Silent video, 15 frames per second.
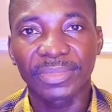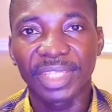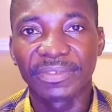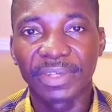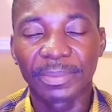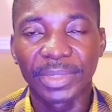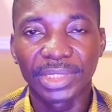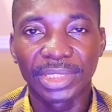
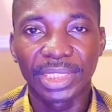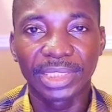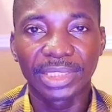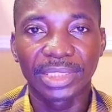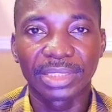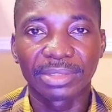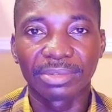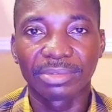if a
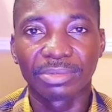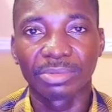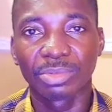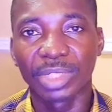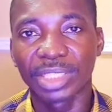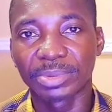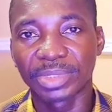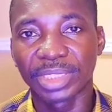patient
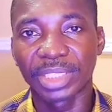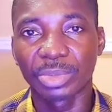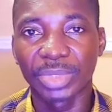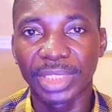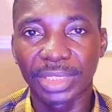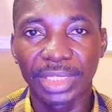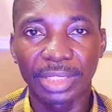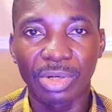who has presented
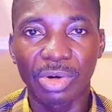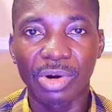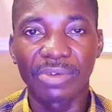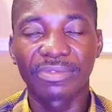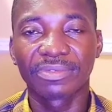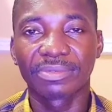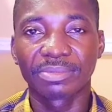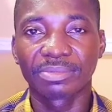with a
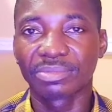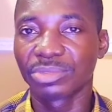cough,